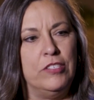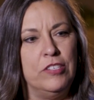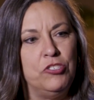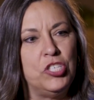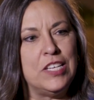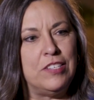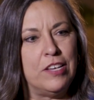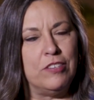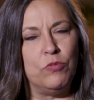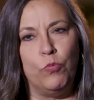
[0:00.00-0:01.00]
to
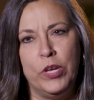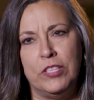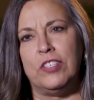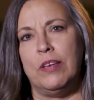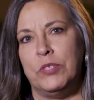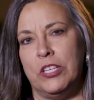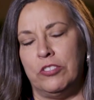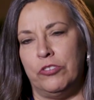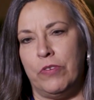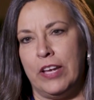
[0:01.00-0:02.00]
Jesus with
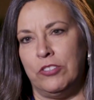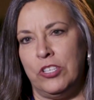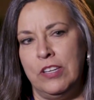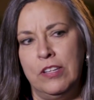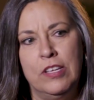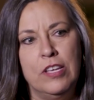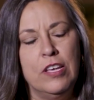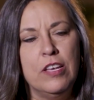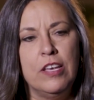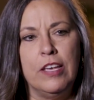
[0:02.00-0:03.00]
same-sex attraction.